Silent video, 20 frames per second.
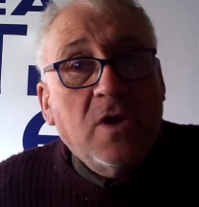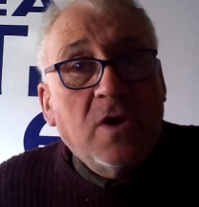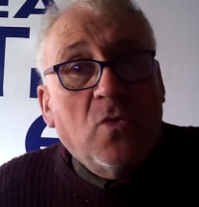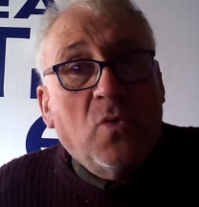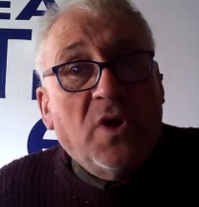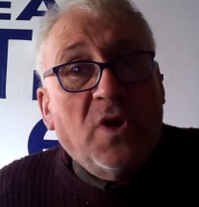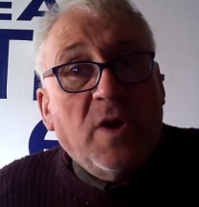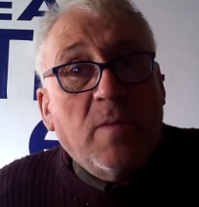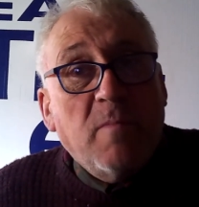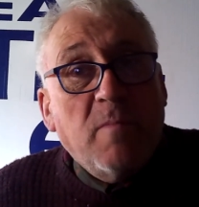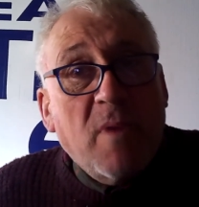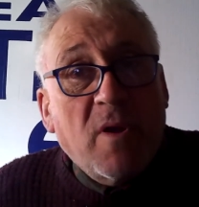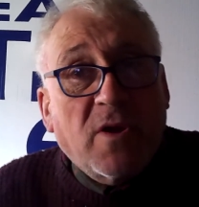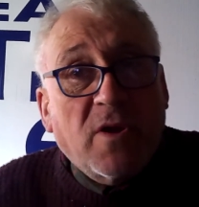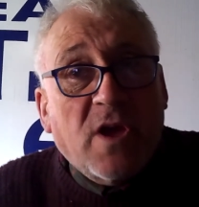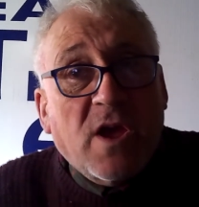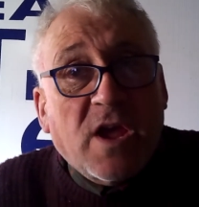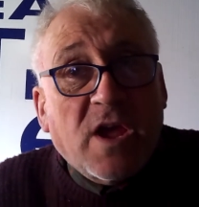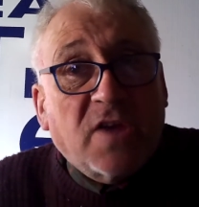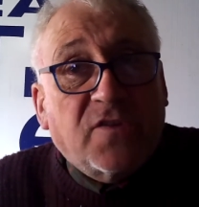When
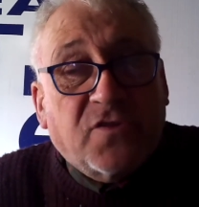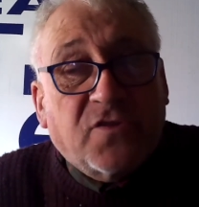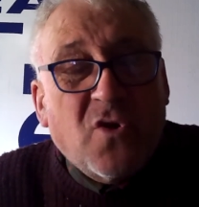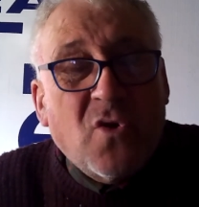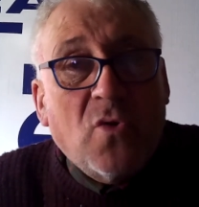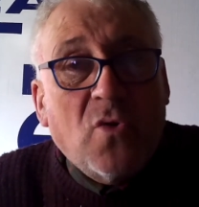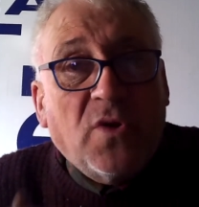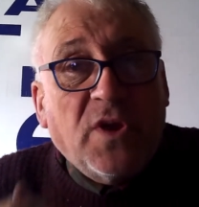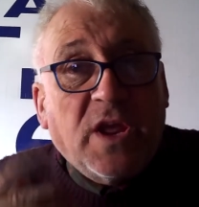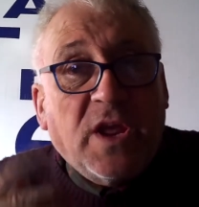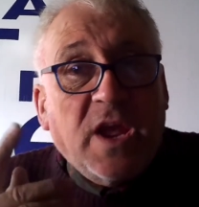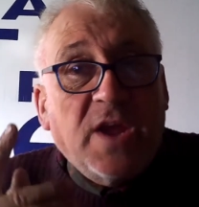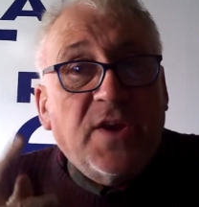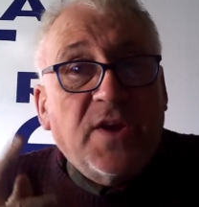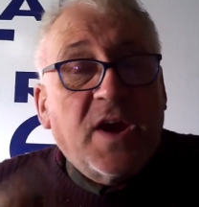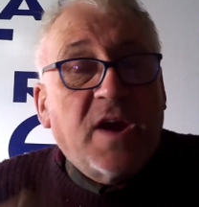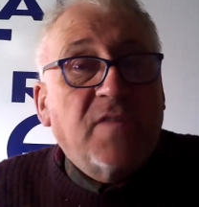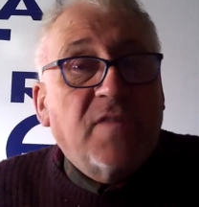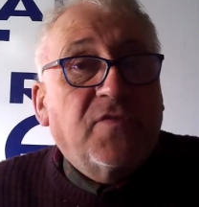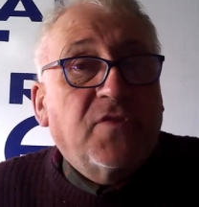America gets going again
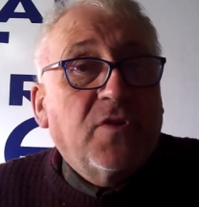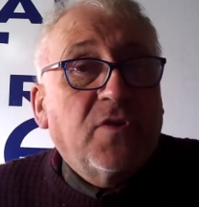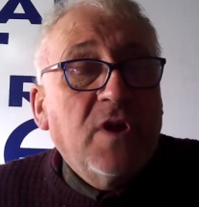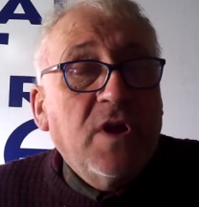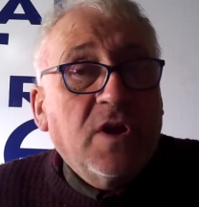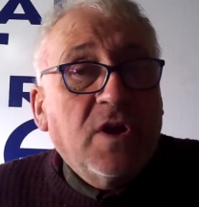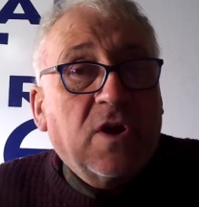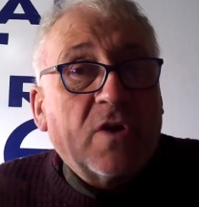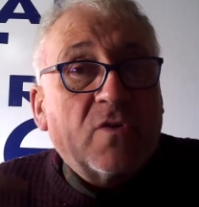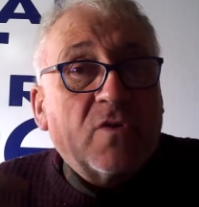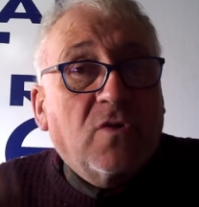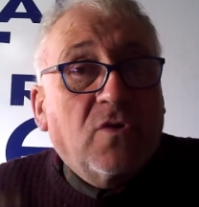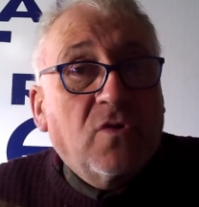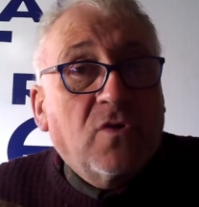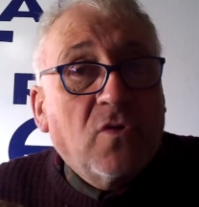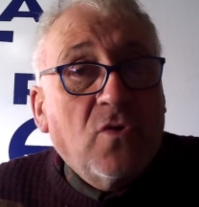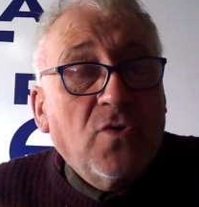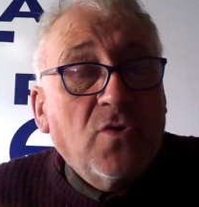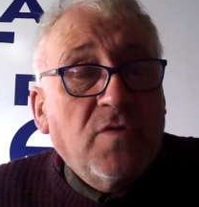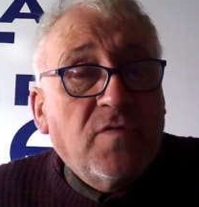after
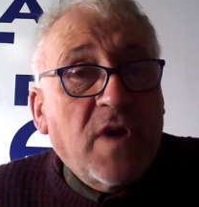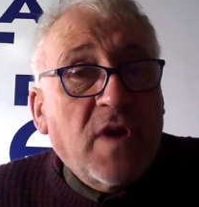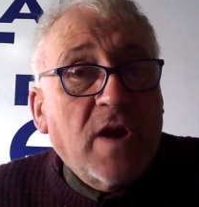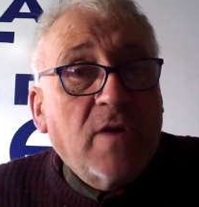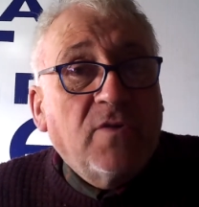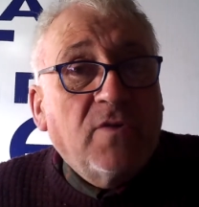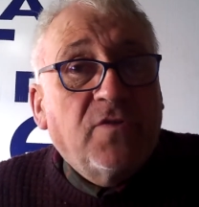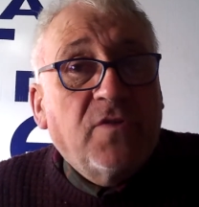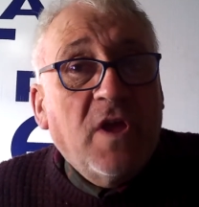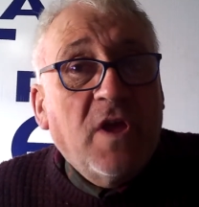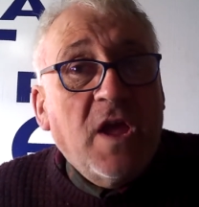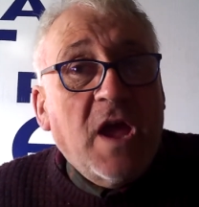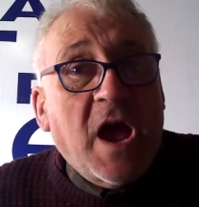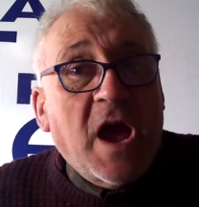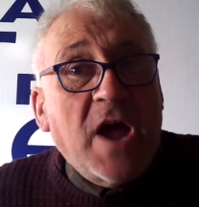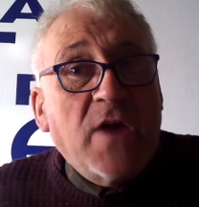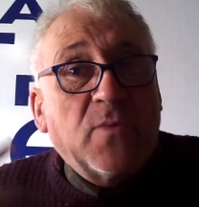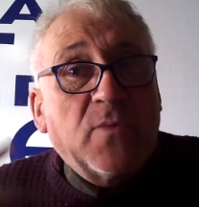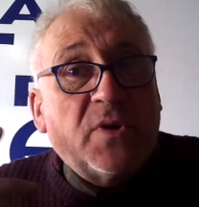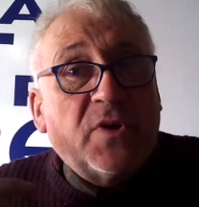coronavirus
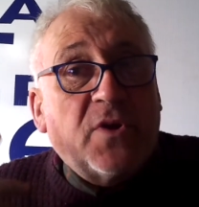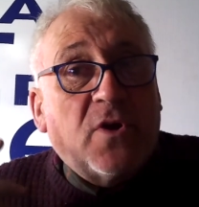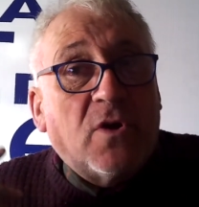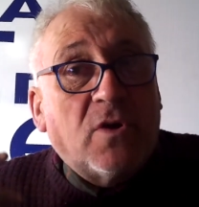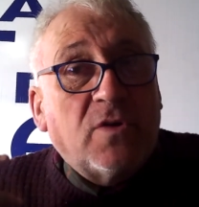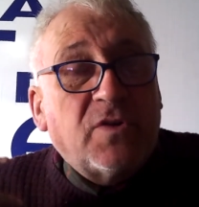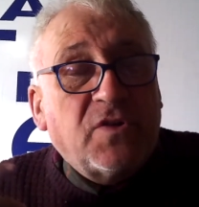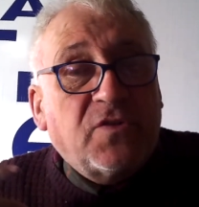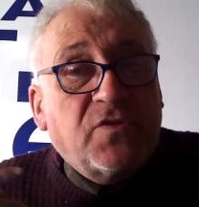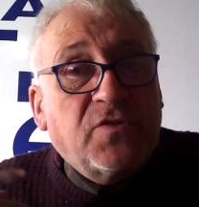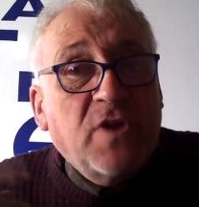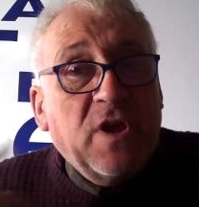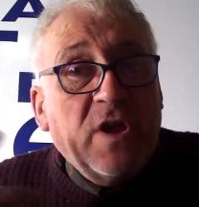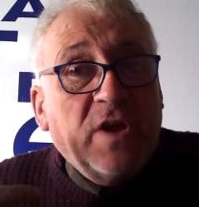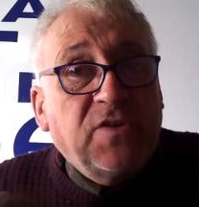and with all this